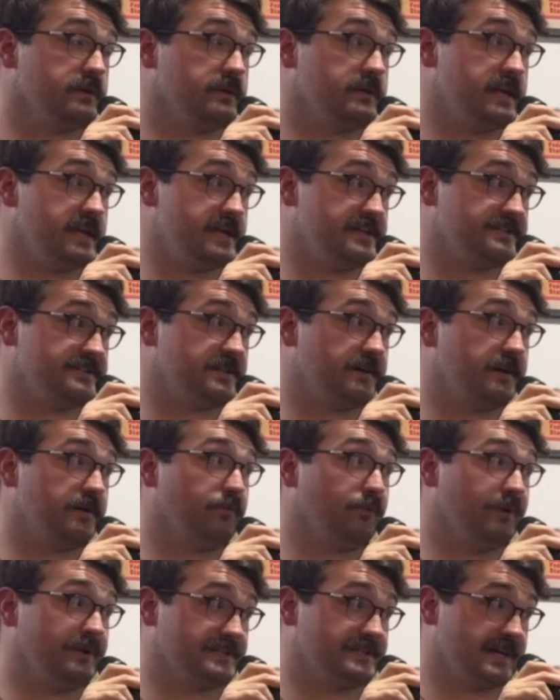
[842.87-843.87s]
Issa
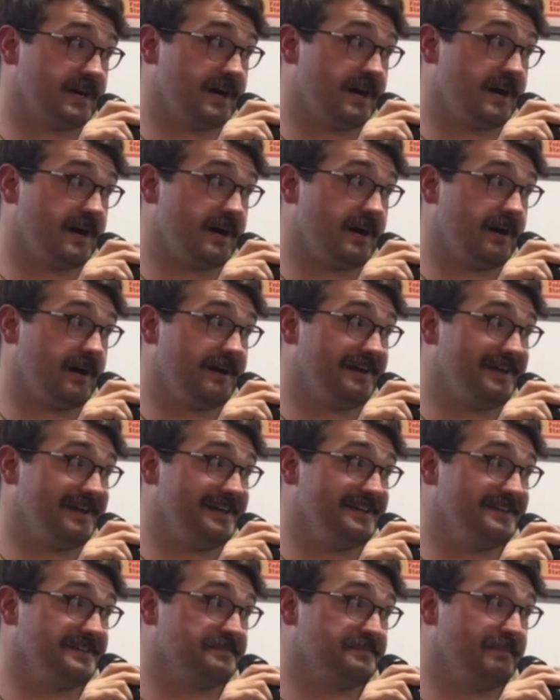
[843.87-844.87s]
Wataha
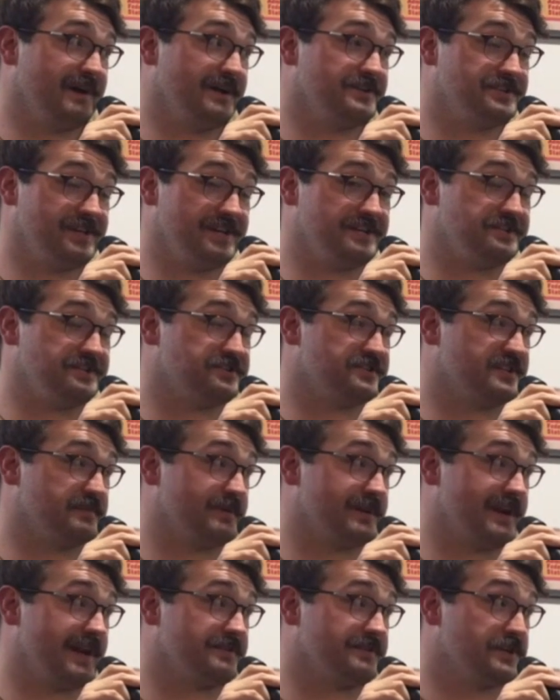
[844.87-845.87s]
is much easier to
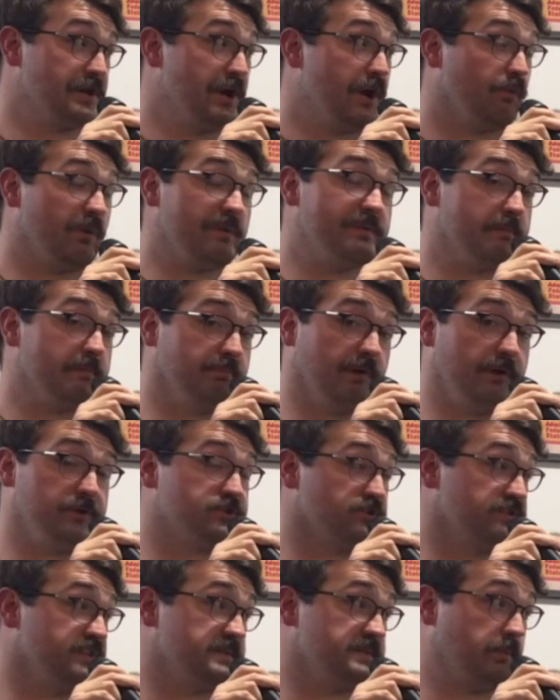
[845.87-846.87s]
pronounce. We've been
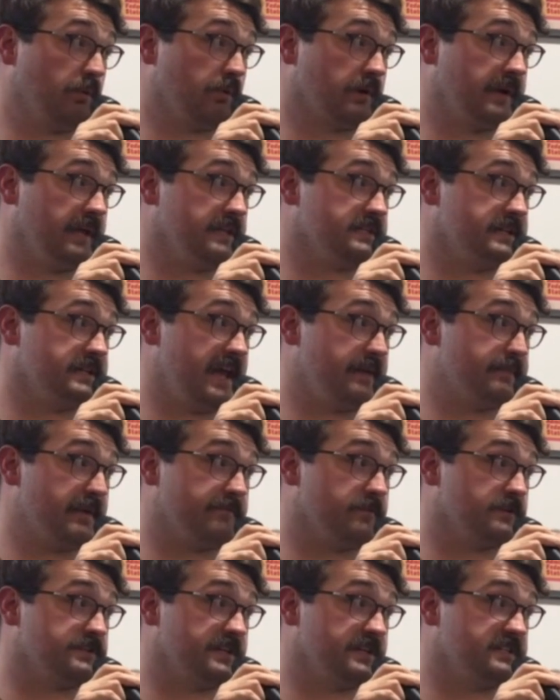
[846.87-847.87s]
butchering this poor kid's name
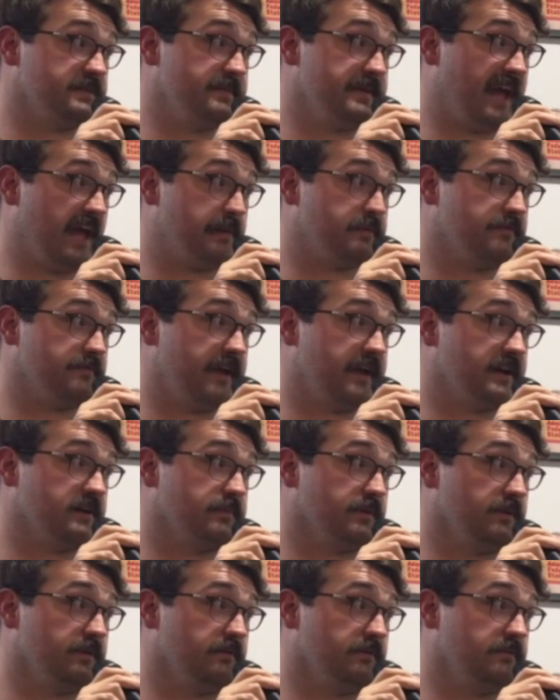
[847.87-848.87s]
ever since he became a
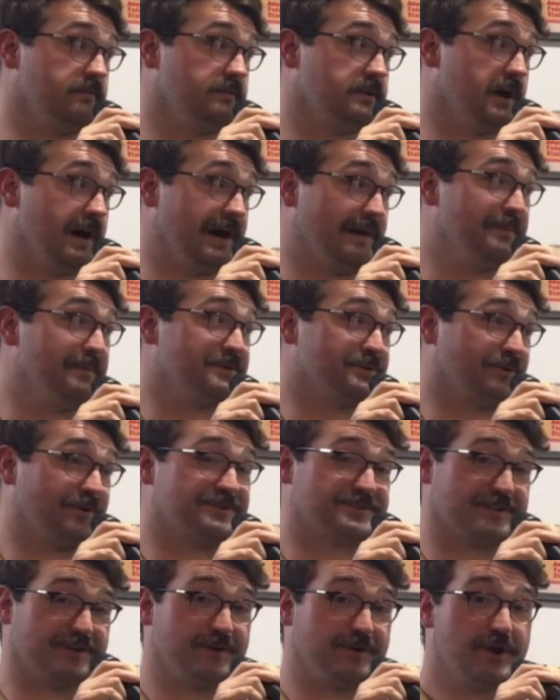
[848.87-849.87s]
Vanderbilt Commodore.
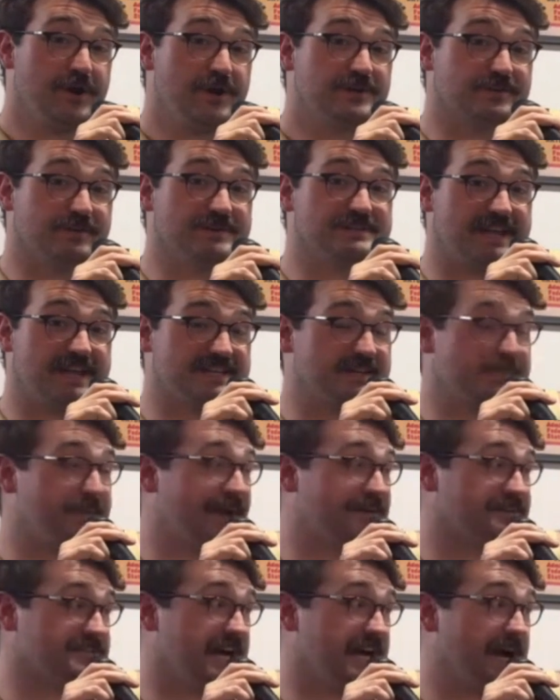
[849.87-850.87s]
So it's
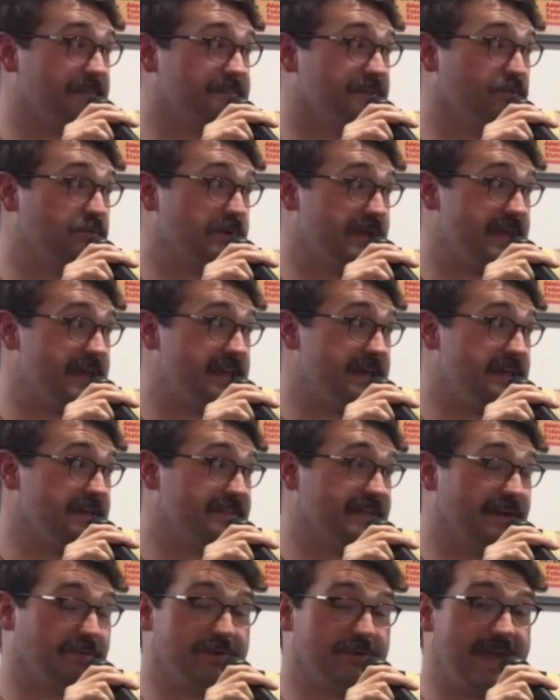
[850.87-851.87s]
about time that we
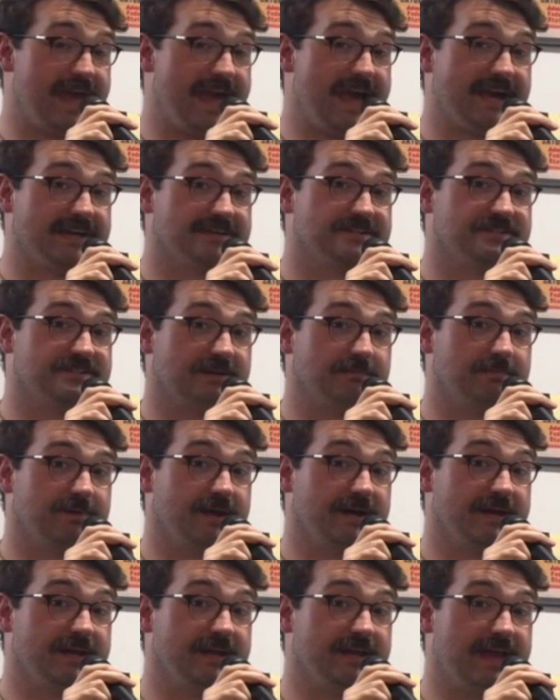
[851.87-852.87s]
ask
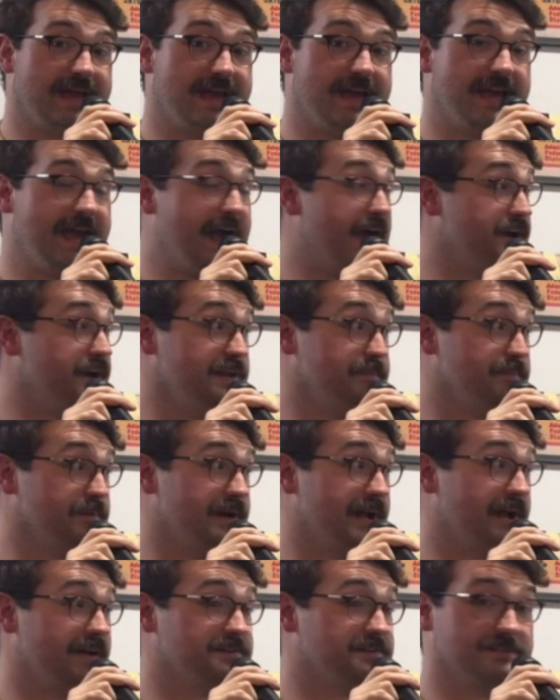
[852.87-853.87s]
somebody, hey, how do you
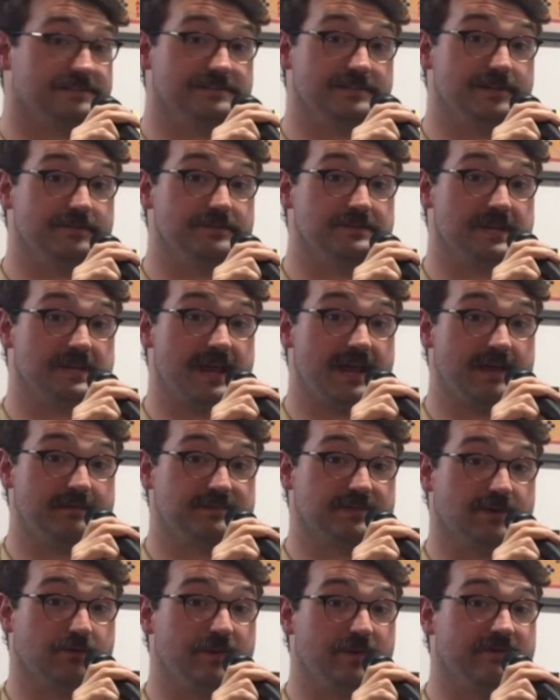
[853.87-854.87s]
pronounce this dude's name?
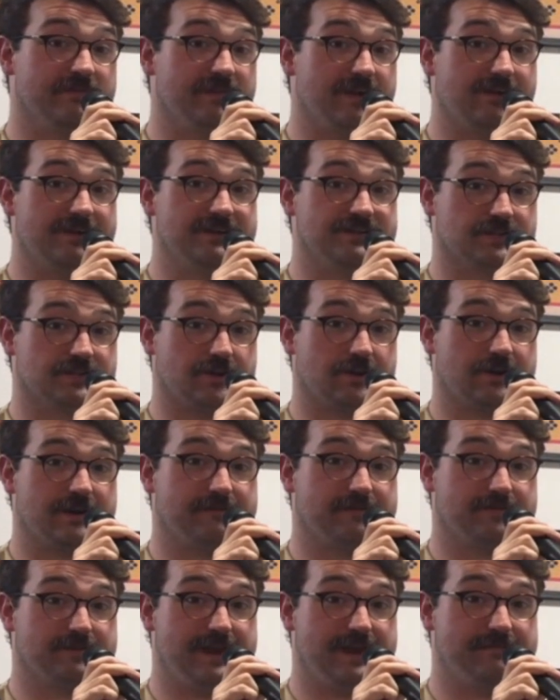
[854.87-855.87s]
So we are very sorry
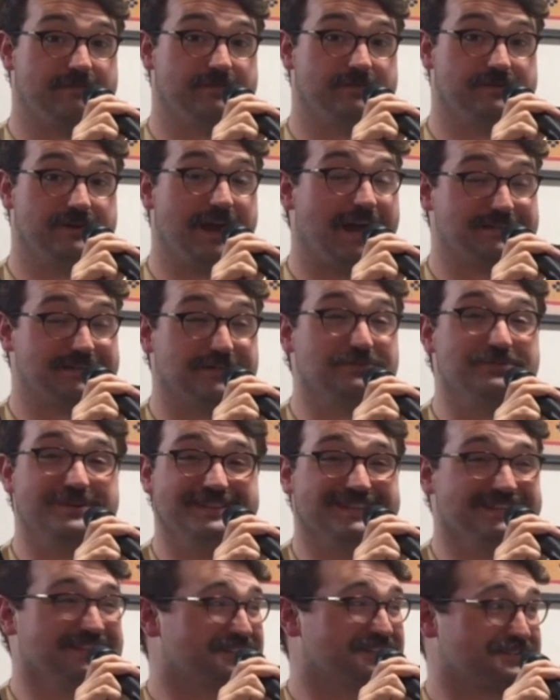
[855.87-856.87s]
for not doing
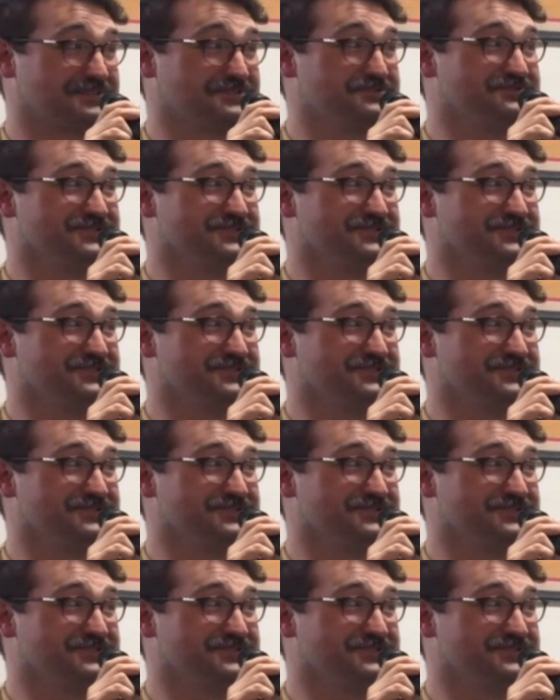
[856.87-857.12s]
this sooner.